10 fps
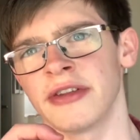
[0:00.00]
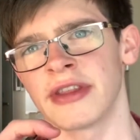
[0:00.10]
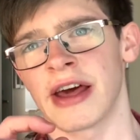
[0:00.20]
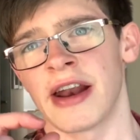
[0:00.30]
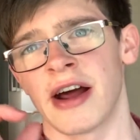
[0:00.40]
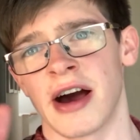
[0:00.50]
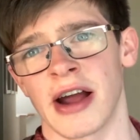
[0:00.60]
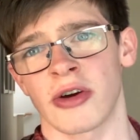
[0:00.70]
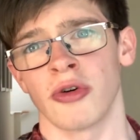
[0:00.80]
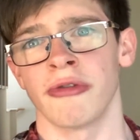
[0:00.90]
that
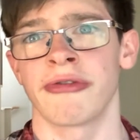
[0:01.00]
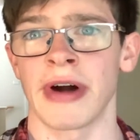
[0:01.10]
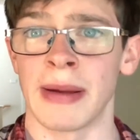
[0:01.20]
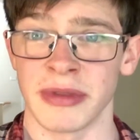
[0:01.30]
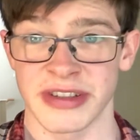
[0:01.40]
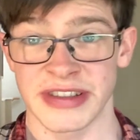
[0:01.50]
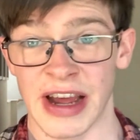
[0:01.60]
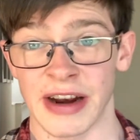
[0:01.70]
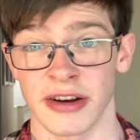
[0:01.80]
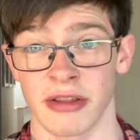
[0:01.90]
I could frame the
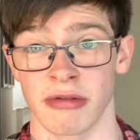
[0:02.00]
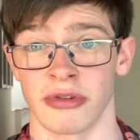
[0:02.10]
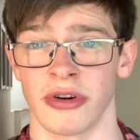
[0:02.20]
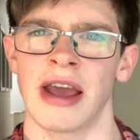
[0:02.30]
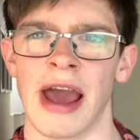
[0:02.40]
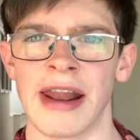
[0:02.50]
sun through.